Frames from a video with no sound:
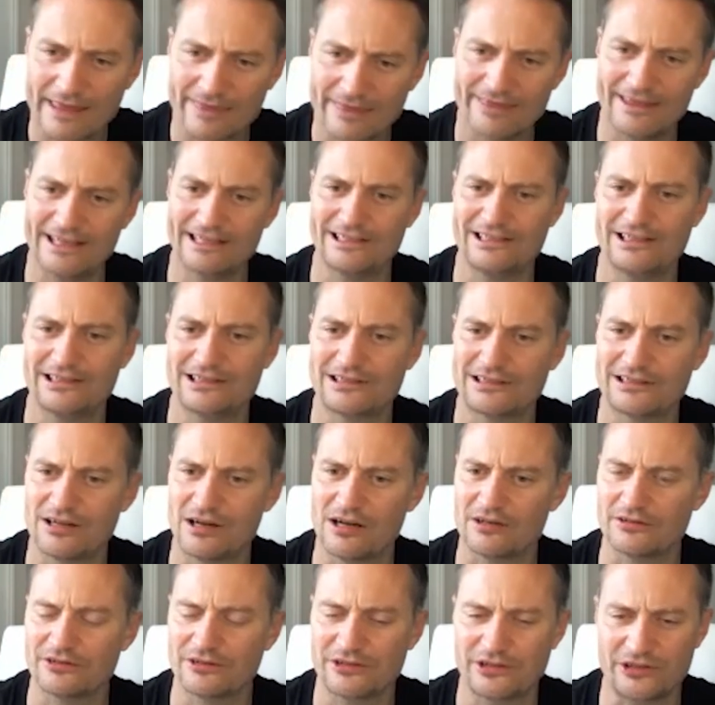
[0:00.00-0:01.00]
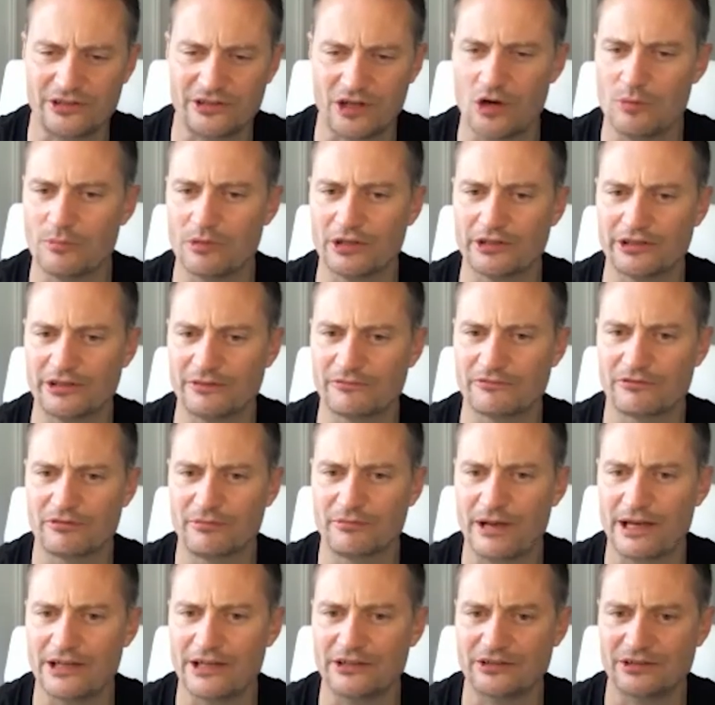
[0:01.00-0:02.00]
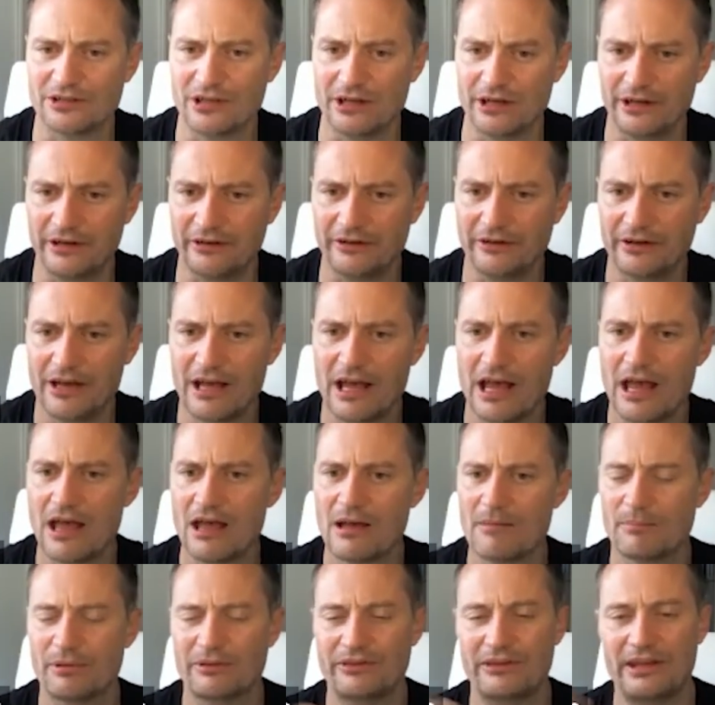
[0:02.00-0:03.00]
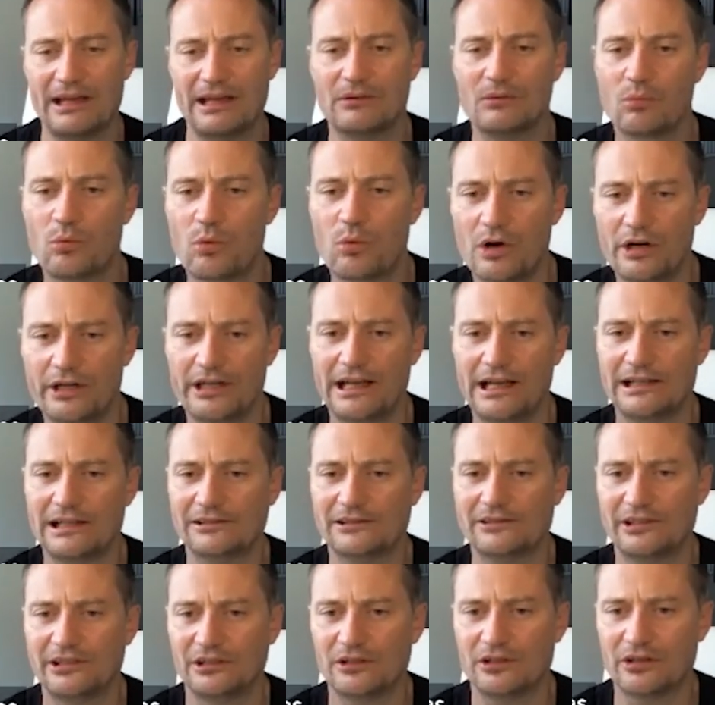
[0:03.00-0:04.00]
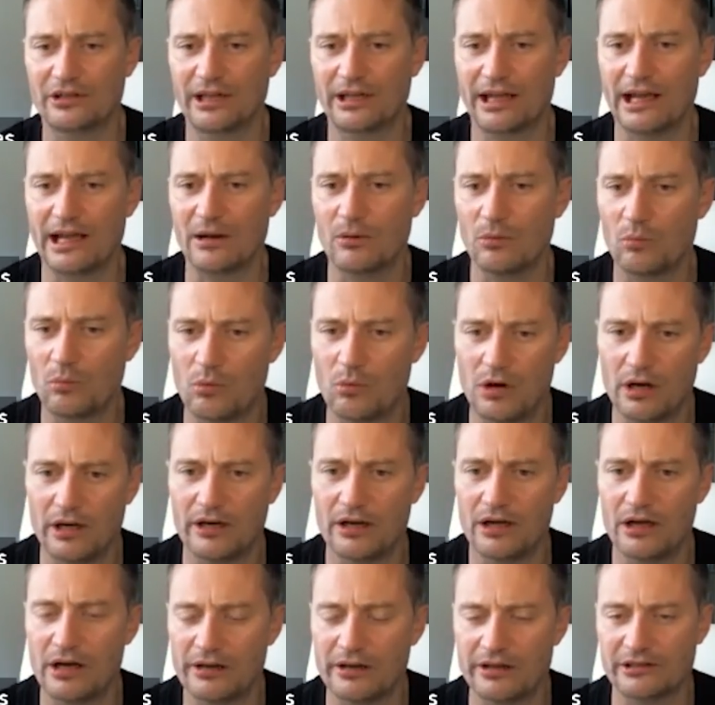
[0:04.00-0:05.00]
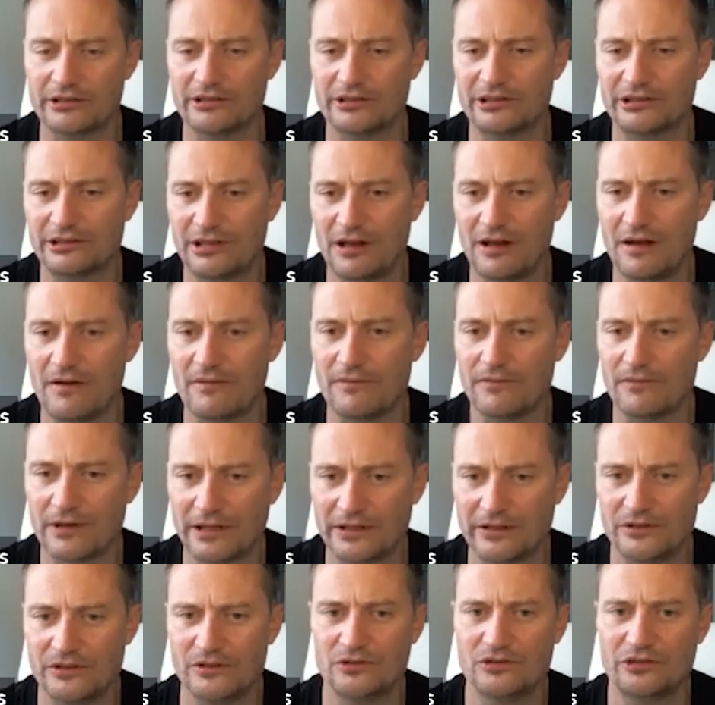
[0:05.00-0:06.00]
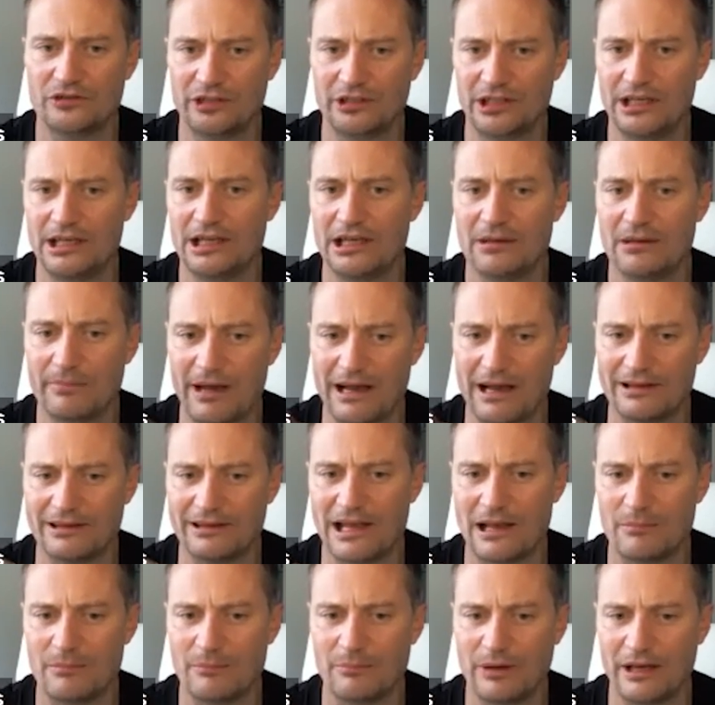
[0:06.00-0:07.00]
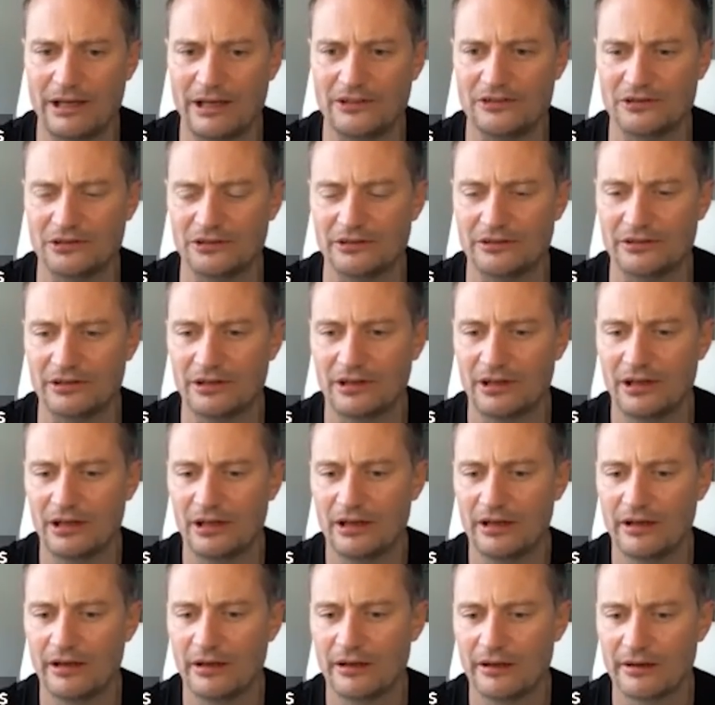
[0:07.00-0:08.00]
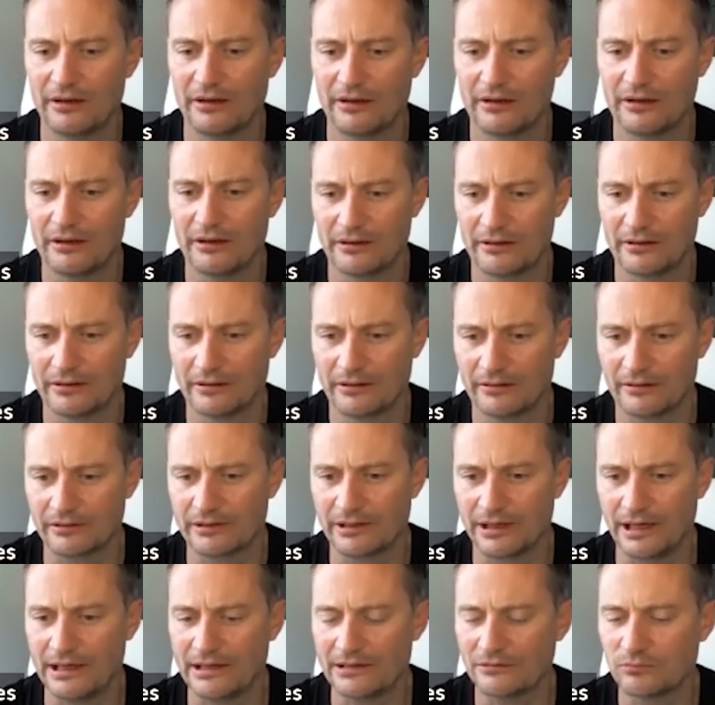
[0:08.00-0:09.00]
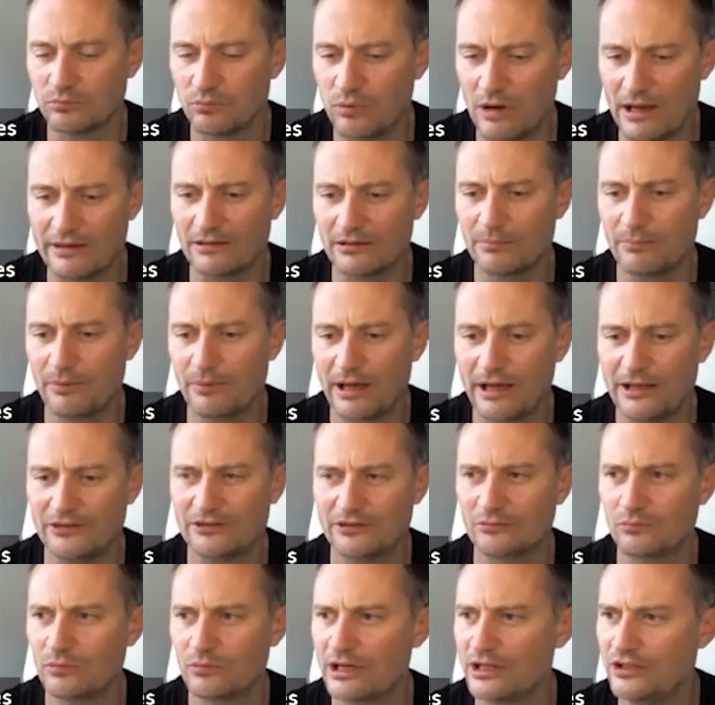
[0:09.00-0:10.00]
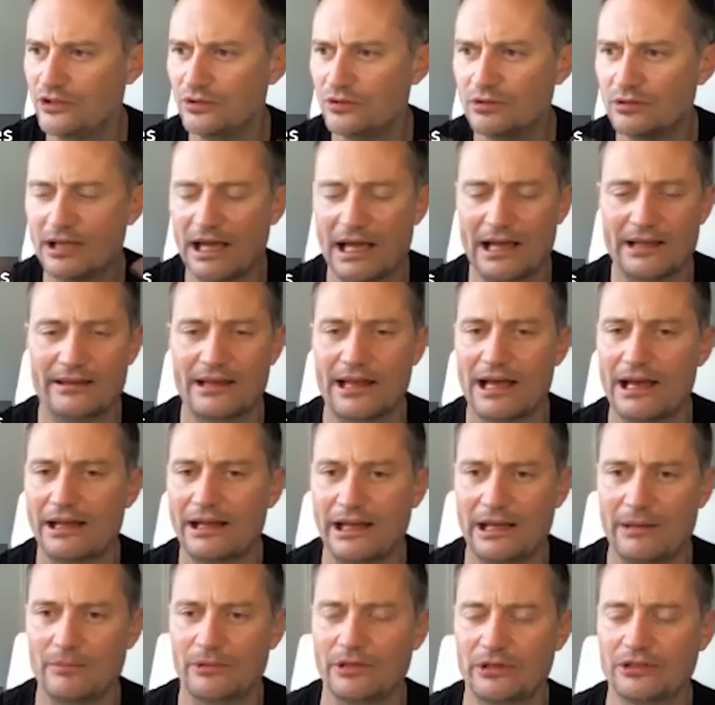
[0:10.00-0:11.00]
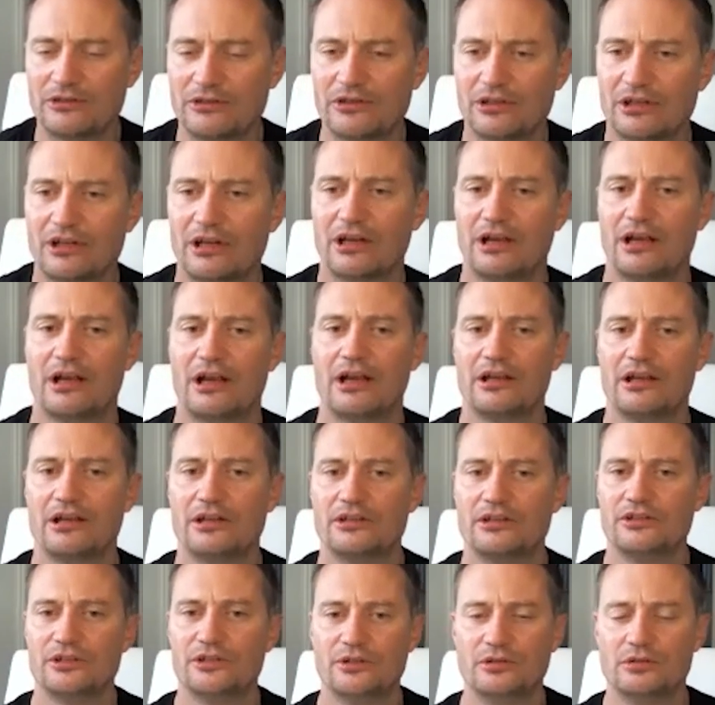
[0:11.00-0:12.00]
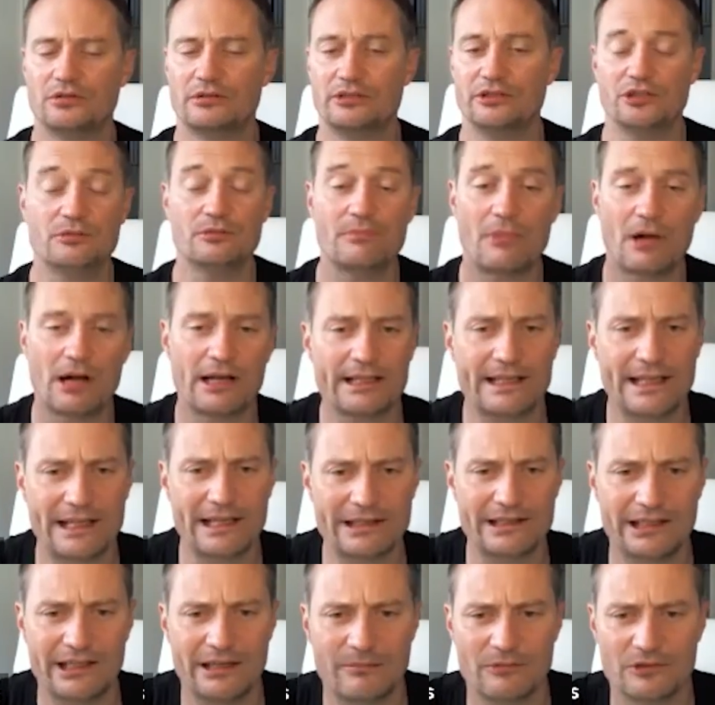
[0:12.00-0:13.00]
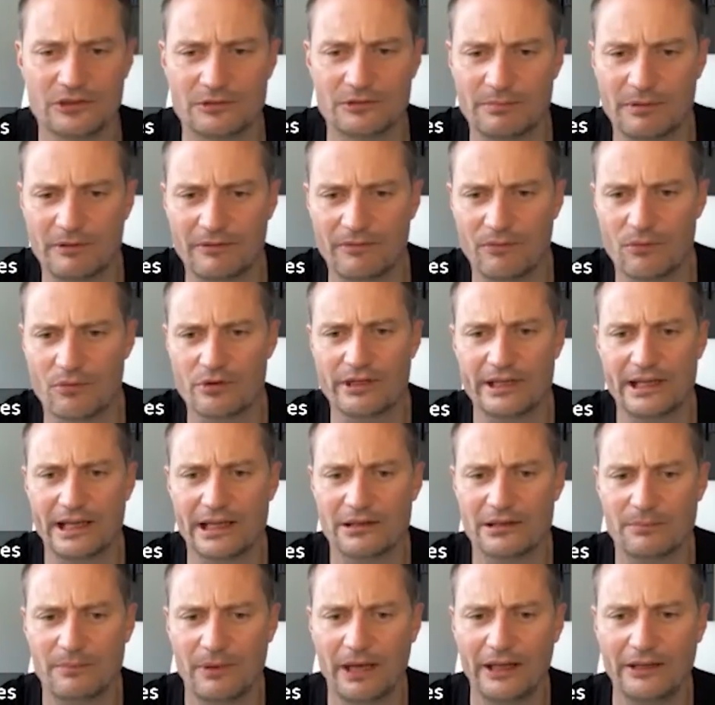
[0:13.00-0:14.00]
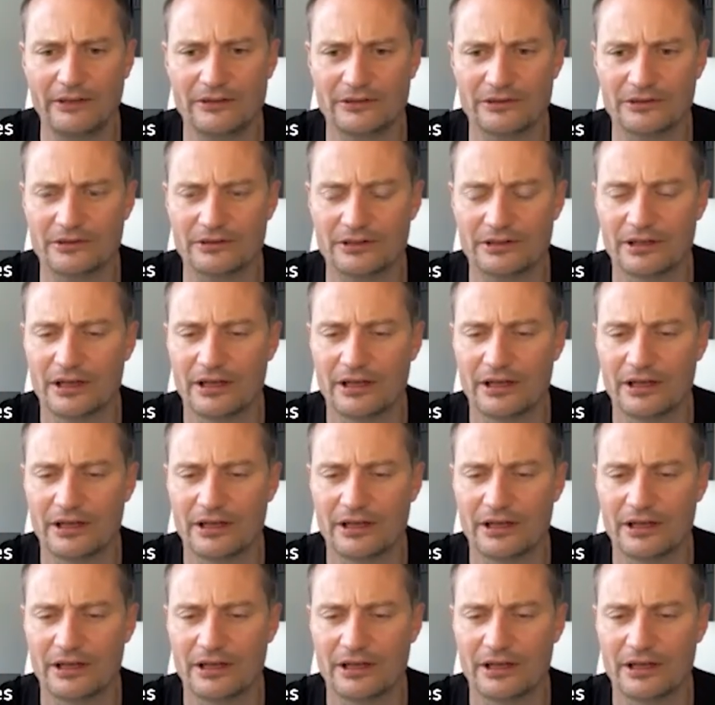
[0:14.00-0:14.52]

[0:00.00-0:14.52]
This has got so much information on it. But then what else are you looking at? What other stuff can you see about that patient? Okay, because when you get that image, you might get the image before you get the patient.